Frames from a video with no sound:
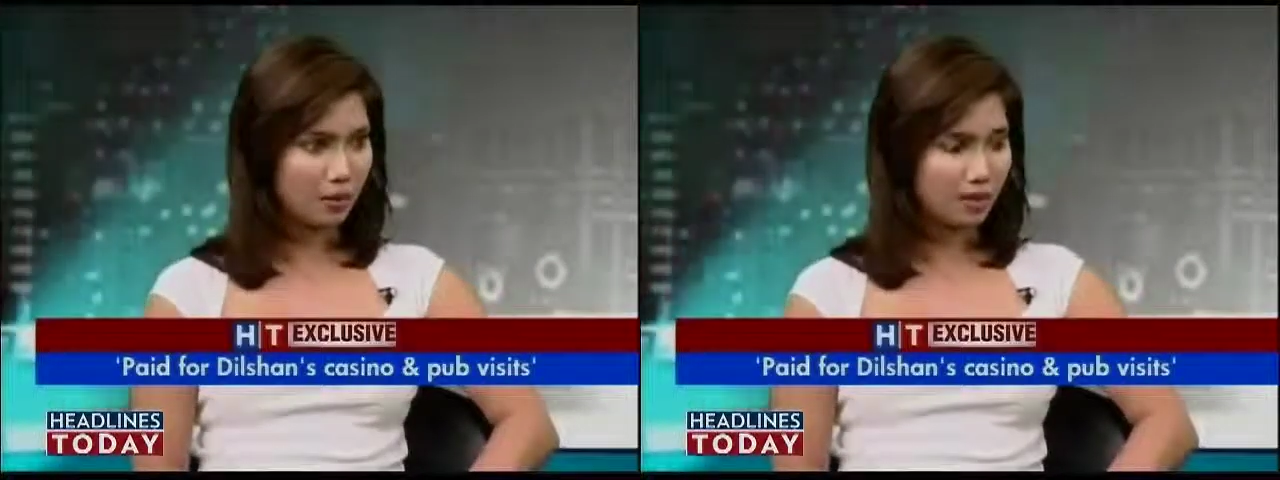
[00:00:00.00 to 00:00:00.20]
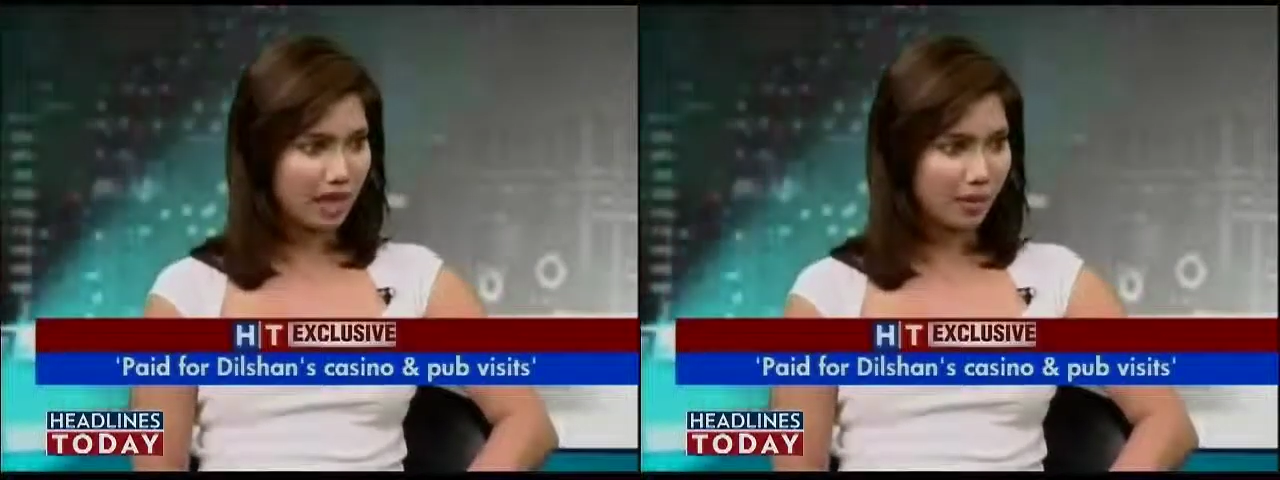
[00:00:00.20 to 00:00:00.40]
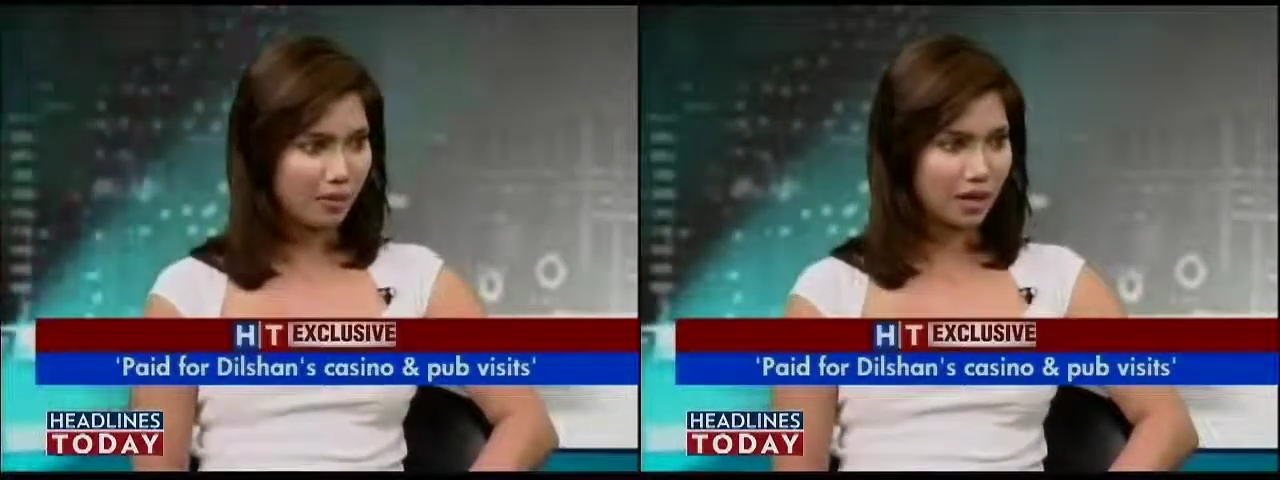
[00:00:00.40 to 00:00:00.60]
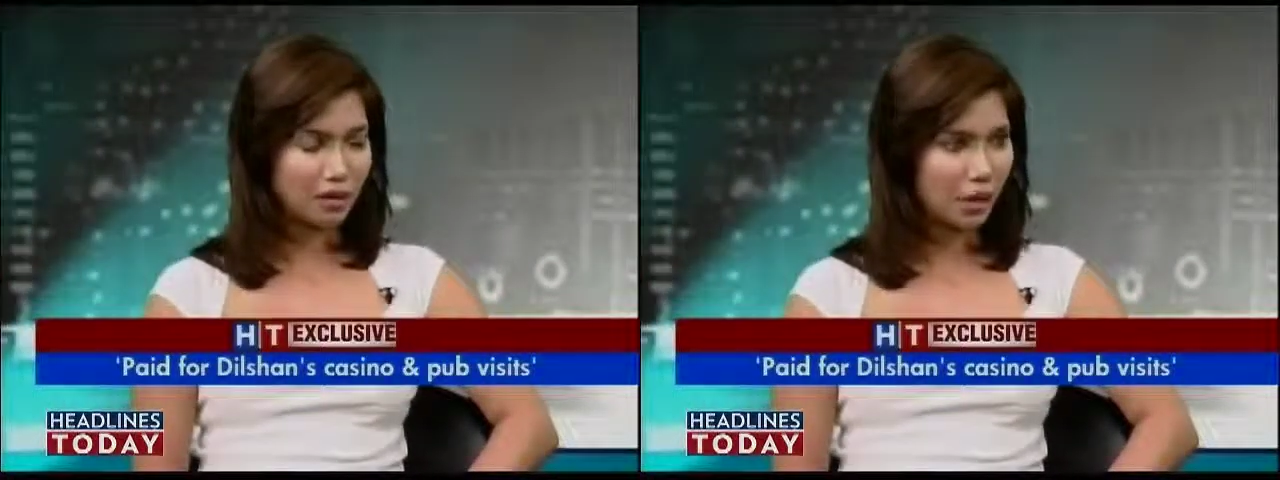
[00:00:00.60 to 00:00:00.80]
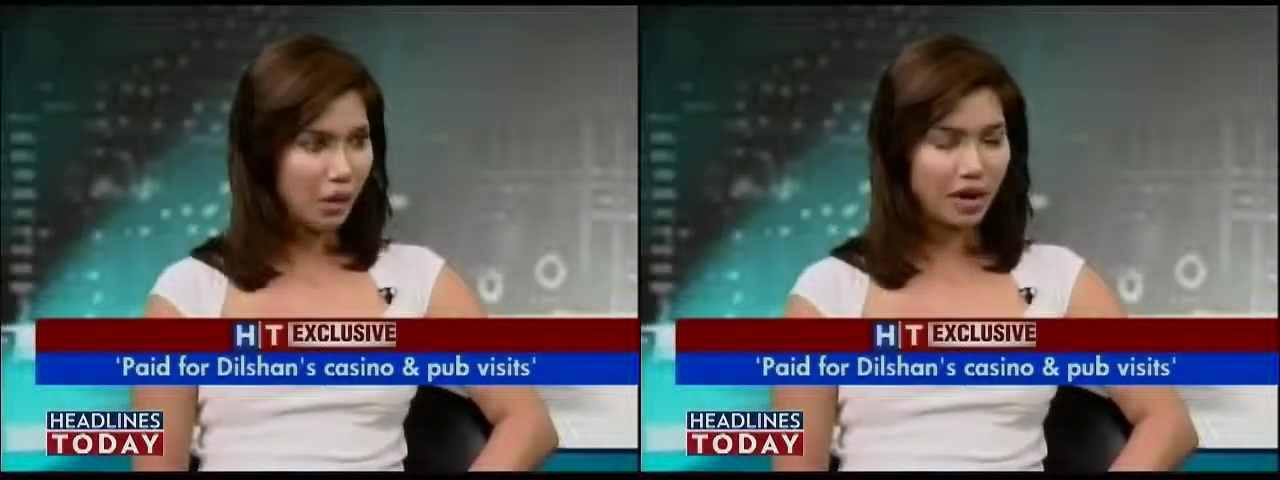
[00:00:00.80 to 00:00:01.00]
the same
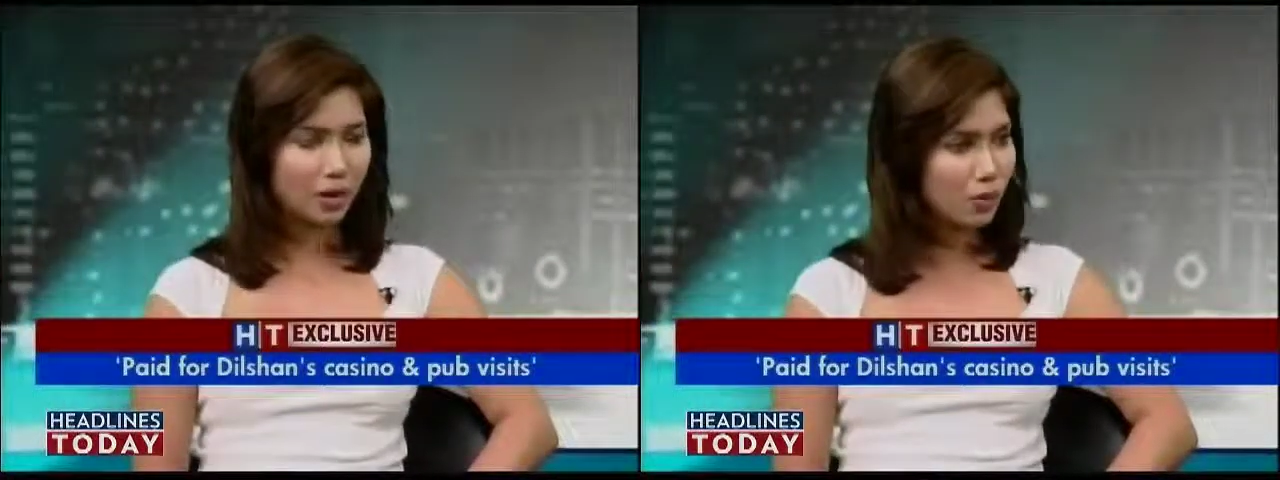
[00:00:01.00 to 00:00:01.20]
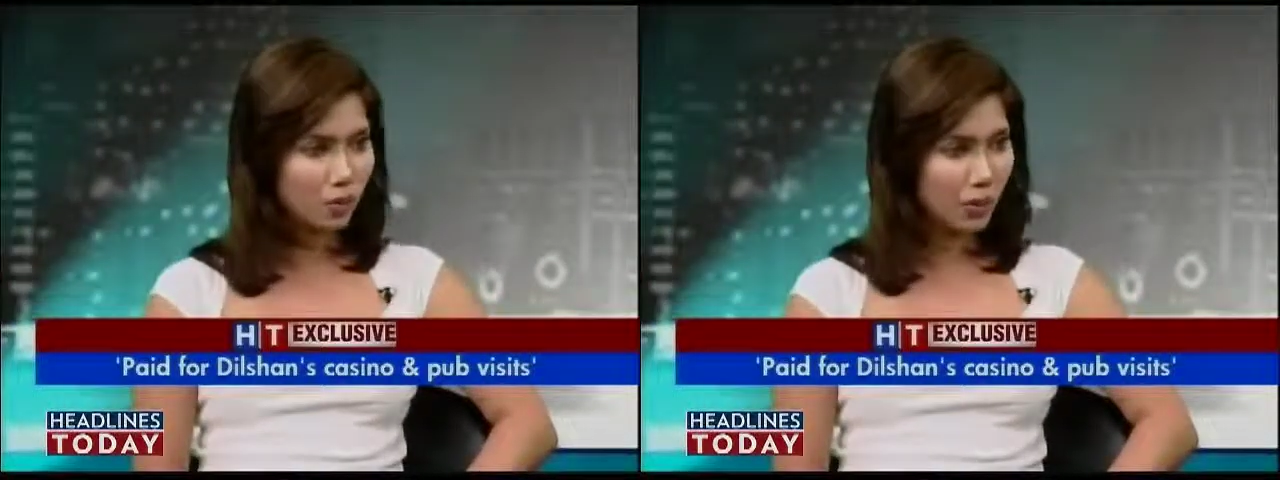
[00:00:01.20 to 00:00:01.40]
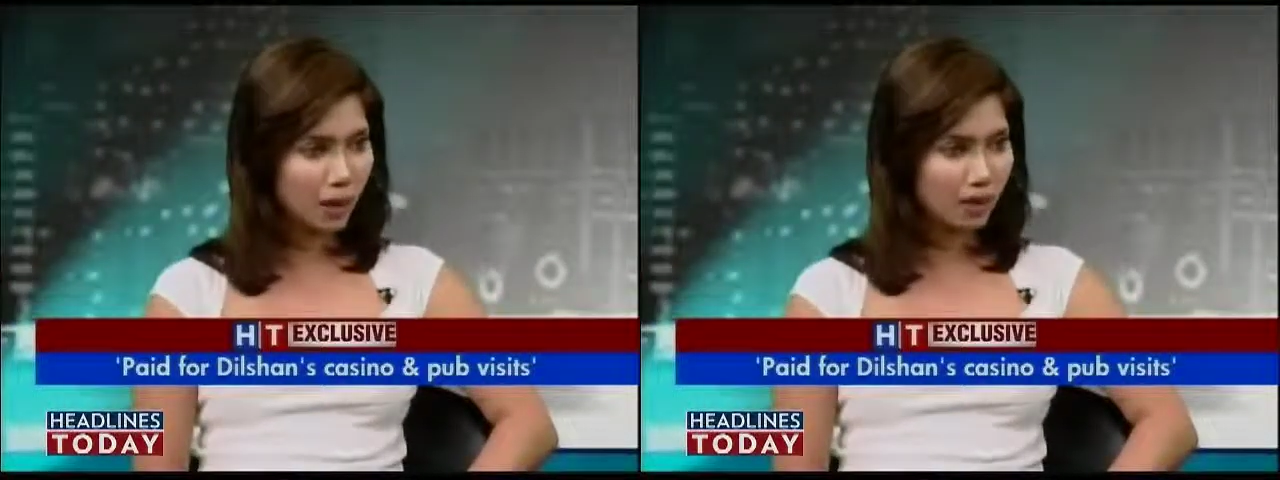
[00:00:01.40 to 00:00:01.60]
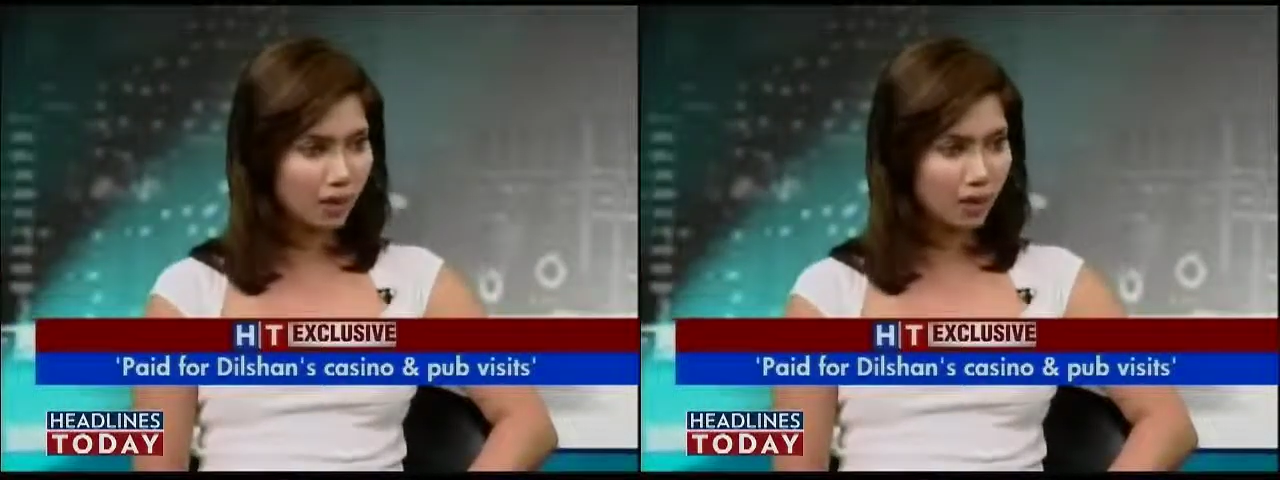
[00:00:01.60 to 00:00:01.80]
that no, I don't know any